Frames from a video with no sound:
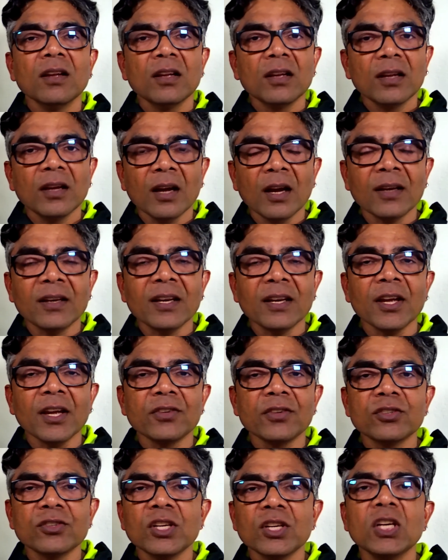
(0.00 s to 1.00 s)

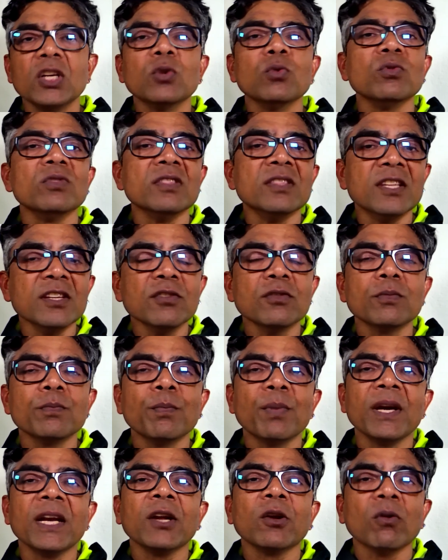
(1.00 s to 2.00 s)
attached to this
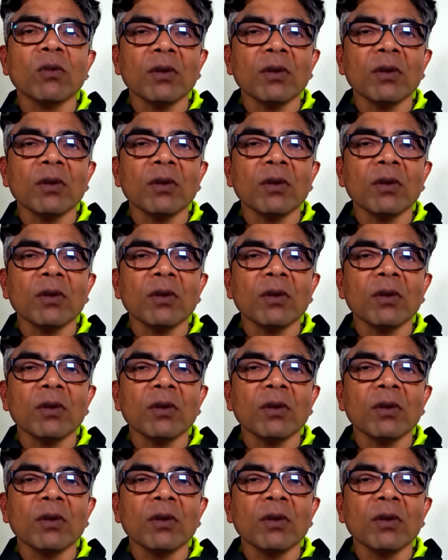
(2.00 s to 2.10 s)
particular